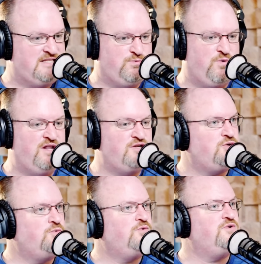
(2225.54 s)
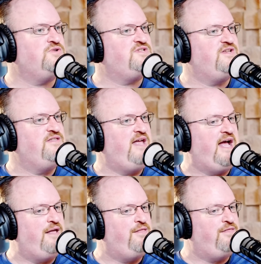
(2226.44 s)
It's one of the tools
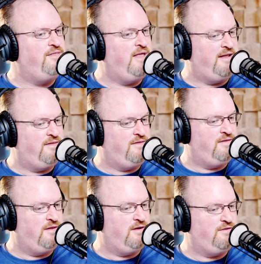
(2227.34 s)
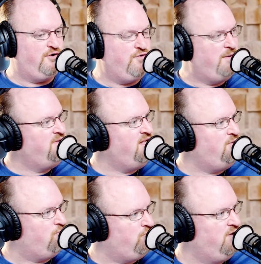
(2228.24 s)
that the
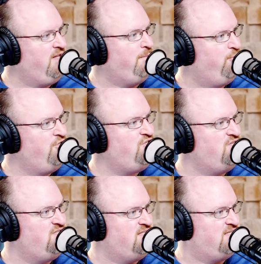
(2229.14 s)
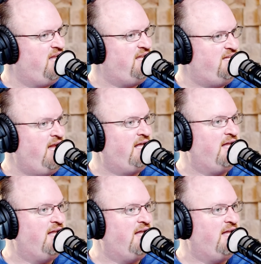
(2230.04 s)
Kremlin really pushes is like